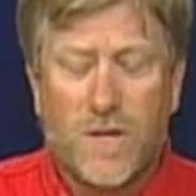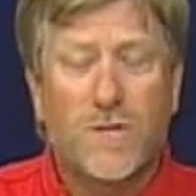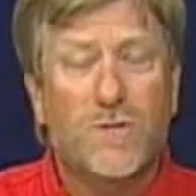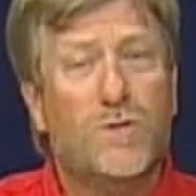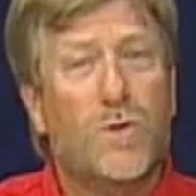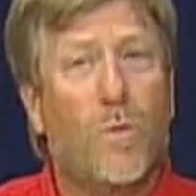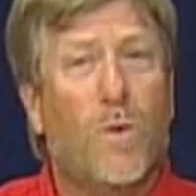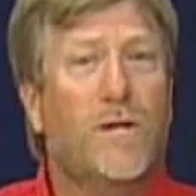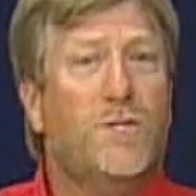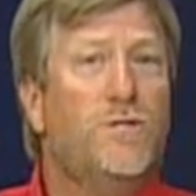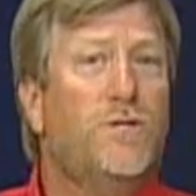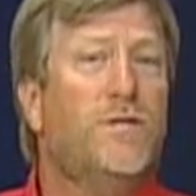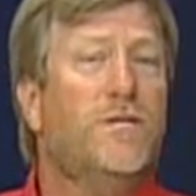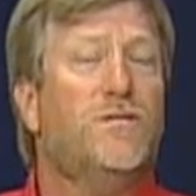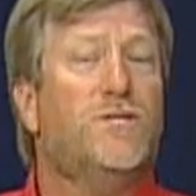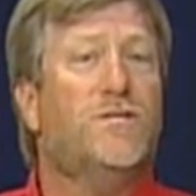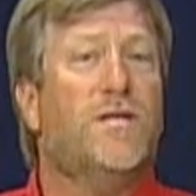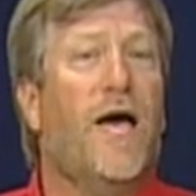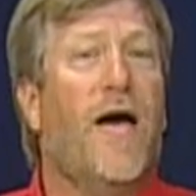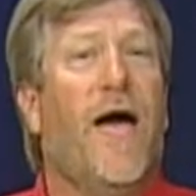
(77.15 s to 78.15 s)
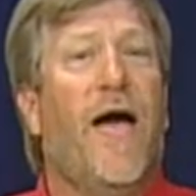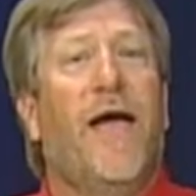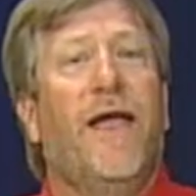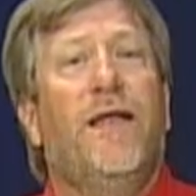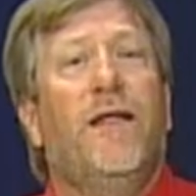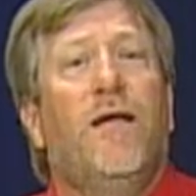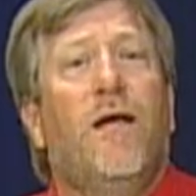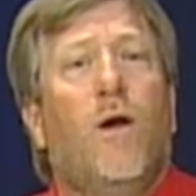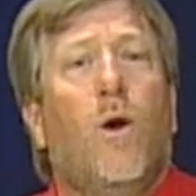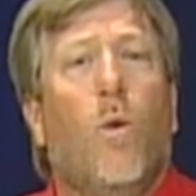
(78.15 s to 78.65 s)
So once you
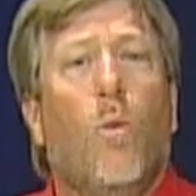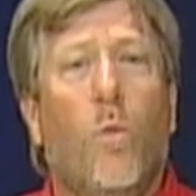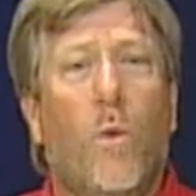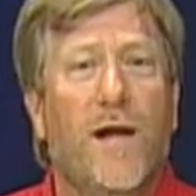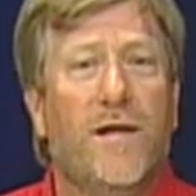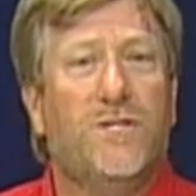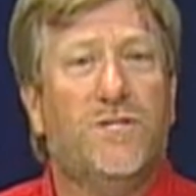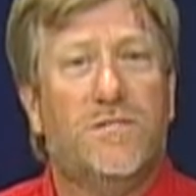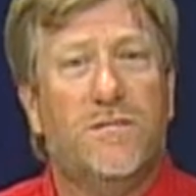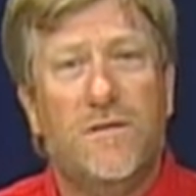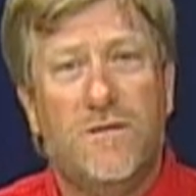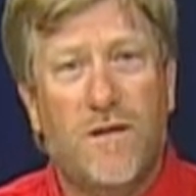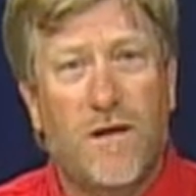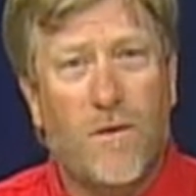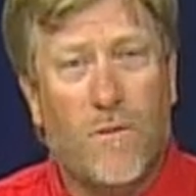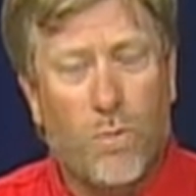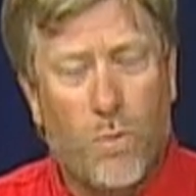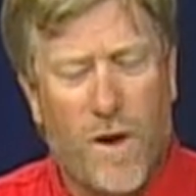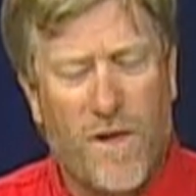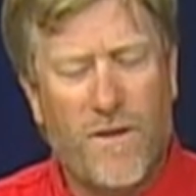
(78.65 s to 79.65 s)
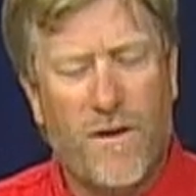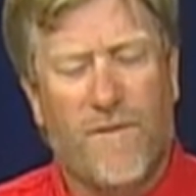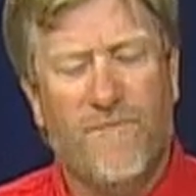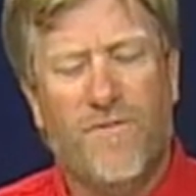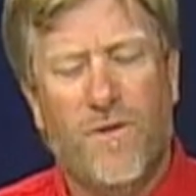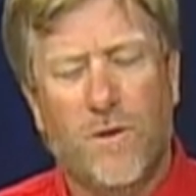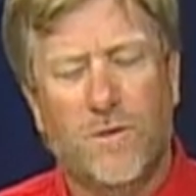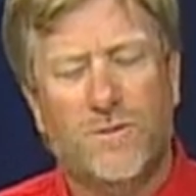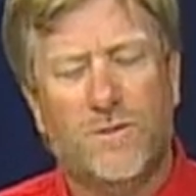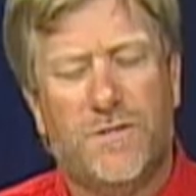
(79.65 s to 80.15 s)
decide what of
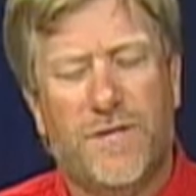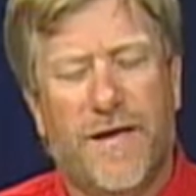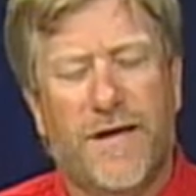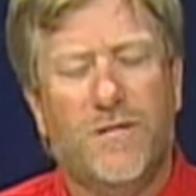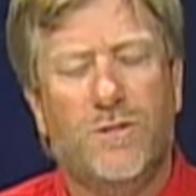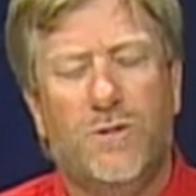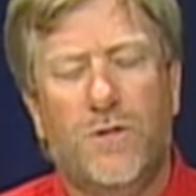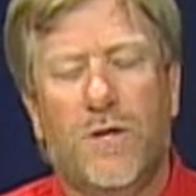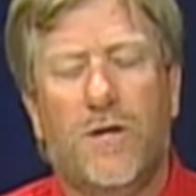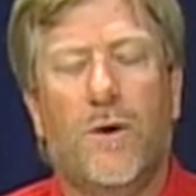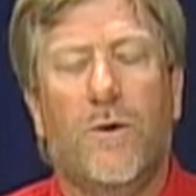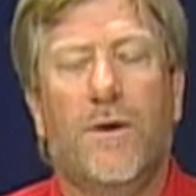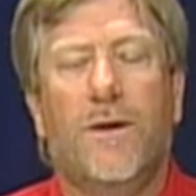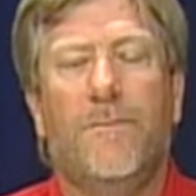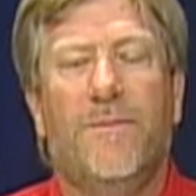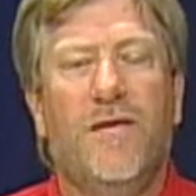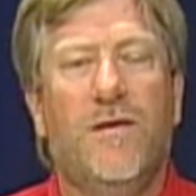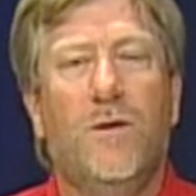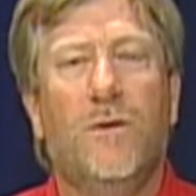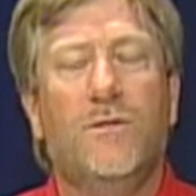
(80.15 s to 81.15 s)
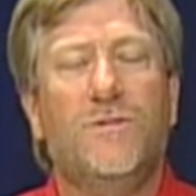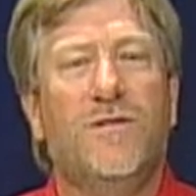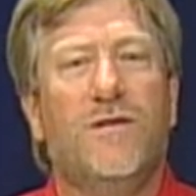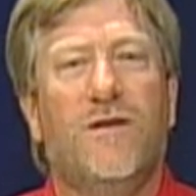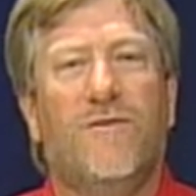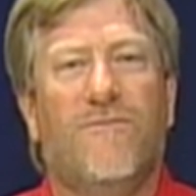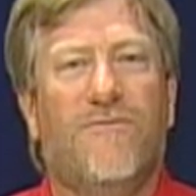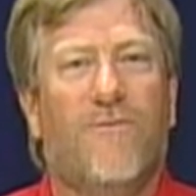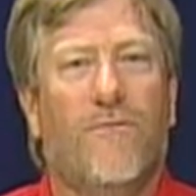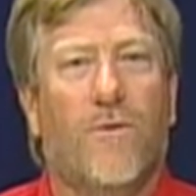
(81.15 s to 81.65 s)
those things you're going to be using
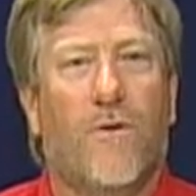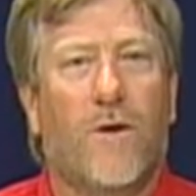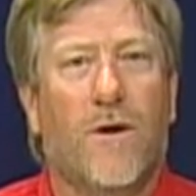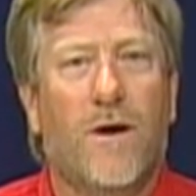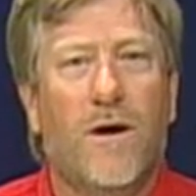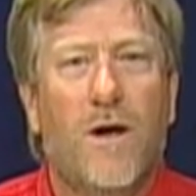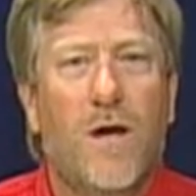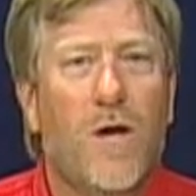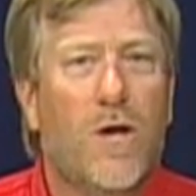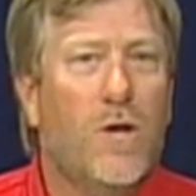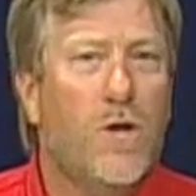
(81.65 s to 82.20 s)
it for,